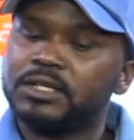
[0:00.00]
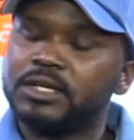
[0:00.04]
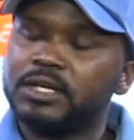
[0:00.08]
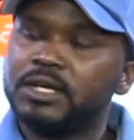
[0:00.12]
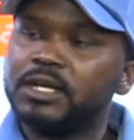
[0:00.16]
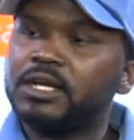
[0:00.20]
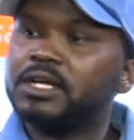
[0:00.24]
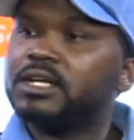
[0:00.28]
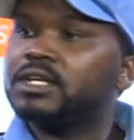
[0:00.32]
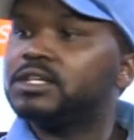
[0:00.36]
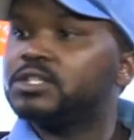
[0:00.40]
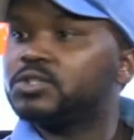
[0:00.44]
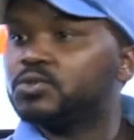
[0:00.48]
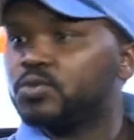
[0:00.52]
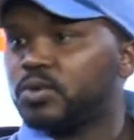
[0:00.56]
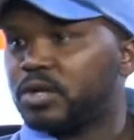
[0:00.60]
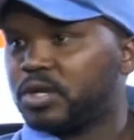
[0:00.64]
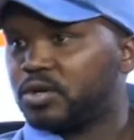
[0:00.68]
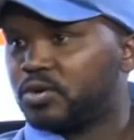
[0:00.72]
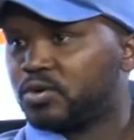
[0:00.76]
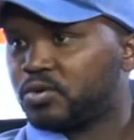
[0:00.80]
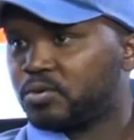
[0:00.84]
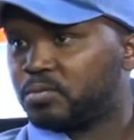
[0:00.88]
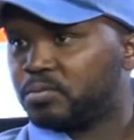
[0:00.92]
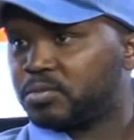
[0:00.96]
is well
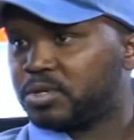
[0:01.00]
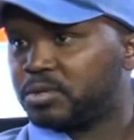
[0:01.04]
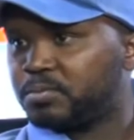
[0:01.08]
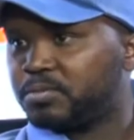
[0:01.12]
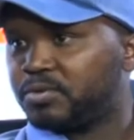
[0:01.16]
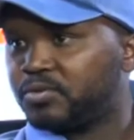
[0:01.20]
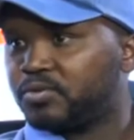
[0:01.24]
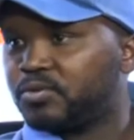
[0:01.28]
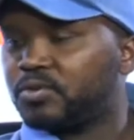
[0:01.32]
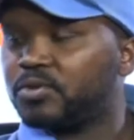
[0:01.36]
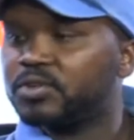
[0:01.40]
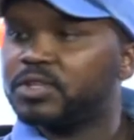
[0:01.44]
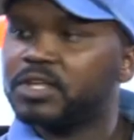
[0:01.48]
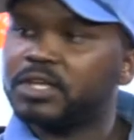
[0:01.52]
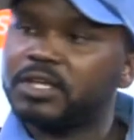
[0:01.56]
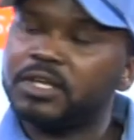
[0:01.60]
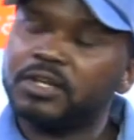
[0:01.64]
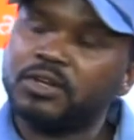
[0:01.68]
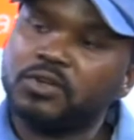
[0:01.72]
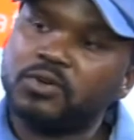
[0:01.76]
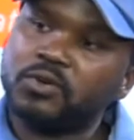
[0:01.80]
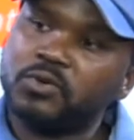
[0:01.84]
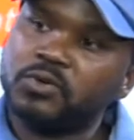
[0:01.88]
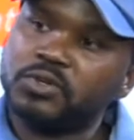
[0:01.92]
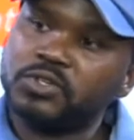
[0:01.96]
groomed before they can go
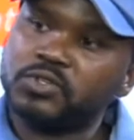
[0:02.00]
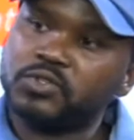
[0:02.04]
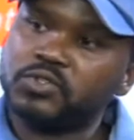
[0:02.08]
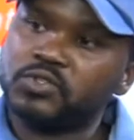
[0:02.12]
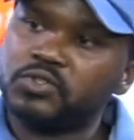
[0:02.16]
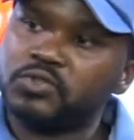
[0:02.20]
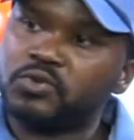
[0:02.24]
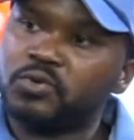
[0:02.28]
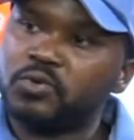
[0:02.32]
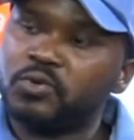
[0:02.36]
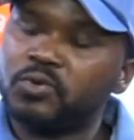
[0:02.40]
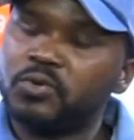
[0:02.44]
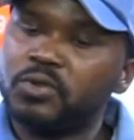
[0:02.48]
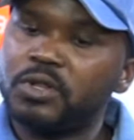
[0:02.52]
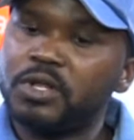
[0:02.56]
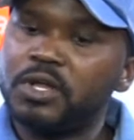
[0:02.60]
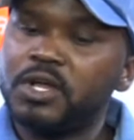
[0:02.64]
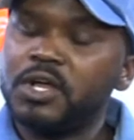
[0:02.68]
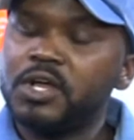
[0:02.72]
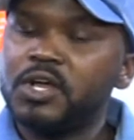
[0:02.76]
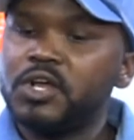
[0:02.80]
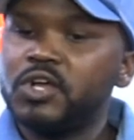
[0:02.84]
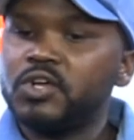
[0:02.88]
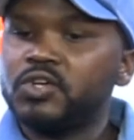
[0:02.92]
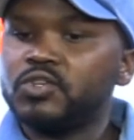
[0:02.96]
into school.
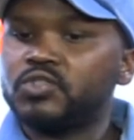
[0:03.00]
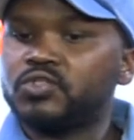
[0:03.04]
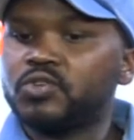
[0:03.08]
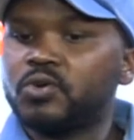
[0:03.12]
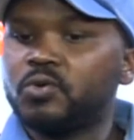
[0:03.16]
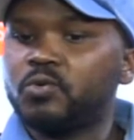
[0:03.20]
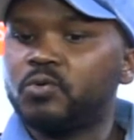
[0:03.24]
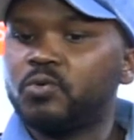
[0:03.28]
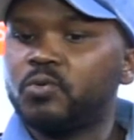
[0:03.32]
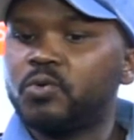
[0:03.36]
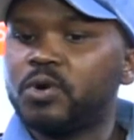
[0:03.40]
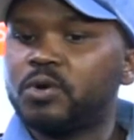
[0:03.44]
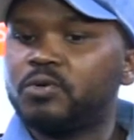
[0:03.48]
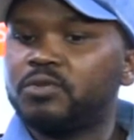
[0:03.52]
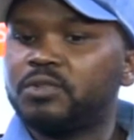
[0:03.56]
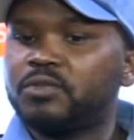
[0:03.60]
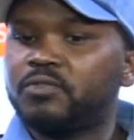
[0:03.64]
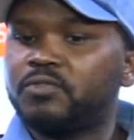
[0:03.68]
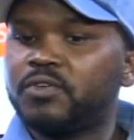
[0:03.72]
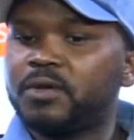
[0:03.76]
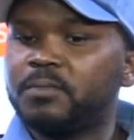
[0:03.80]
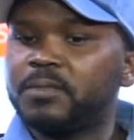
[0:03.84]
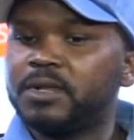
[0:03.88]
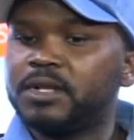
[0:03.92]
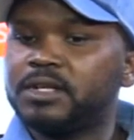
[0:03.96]
So we work with
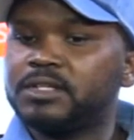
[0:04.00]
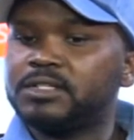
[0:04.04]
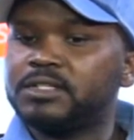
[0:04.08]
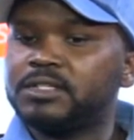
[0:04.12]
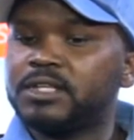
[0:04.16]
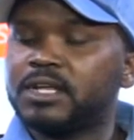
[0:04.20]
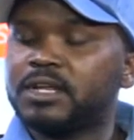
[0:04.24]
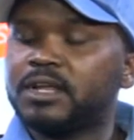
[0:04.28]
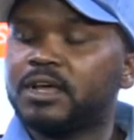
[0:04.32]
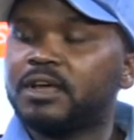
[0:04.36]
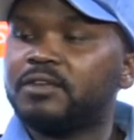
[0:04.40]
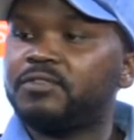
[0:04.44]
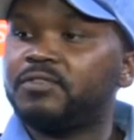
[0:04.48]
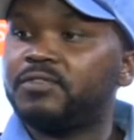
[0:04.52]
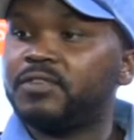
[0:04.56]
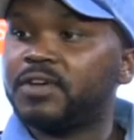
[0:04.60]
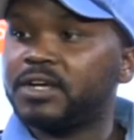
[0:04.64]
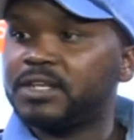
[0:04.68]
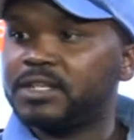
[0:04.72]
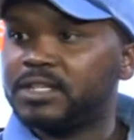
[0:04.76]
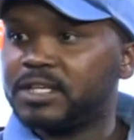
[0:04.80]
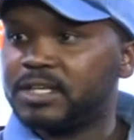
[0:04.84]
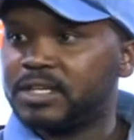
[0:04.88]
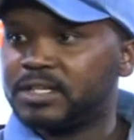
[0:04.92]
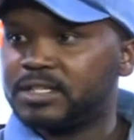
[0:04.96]
families that are
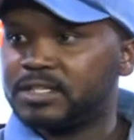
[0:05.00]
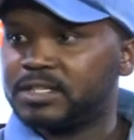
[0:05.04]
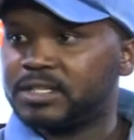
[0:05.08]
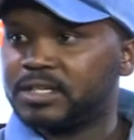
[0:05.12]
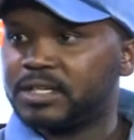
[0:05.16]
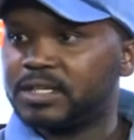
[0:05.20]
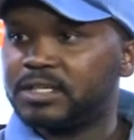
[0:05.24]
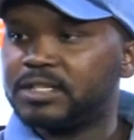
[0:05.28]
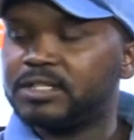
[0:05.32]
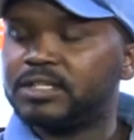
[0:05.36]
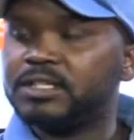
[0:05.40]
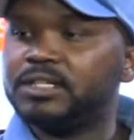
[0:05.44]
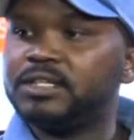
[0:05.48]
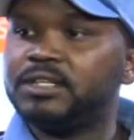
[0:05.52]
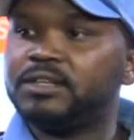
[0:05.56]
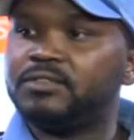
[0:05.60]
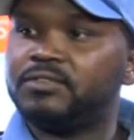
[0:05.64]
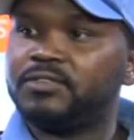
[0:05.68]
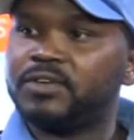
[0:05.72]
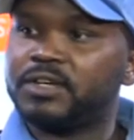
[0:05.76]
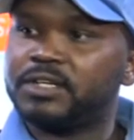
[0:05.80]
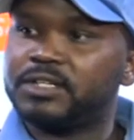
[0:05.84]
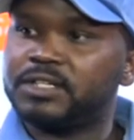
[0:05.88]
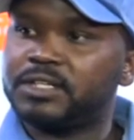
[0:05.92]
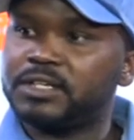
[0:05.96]
affected and
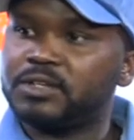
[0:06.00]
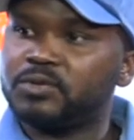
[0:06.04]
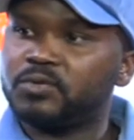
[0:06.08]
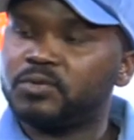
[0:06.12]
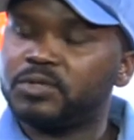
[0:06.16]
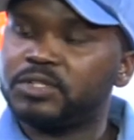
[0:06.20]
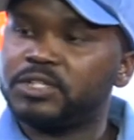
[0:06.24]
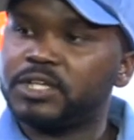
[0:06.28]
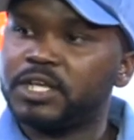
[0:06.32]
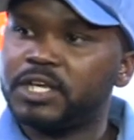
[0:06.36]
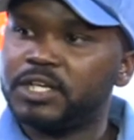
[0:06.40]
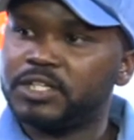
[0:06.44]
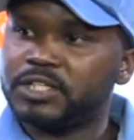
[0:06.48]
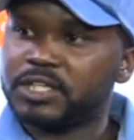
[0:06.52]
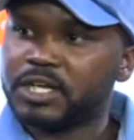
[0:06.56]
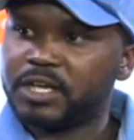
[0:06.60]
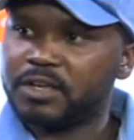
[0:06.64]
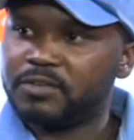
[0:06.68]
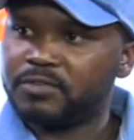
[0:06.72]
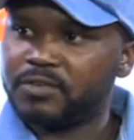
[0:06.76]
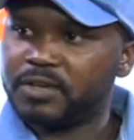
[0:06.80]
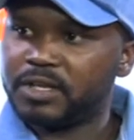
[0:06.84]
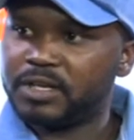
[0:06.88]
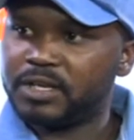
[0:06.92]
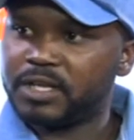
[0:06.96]
infected with HIV
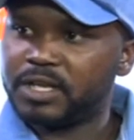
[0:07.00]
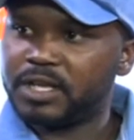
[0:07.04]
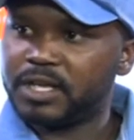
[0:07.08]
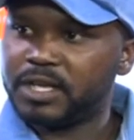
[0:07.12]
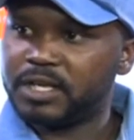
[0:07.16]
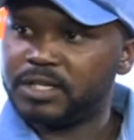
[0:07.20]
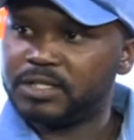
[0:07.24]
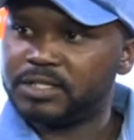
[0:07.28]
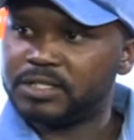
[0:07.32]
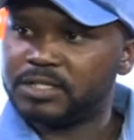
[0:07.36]
and AIDS.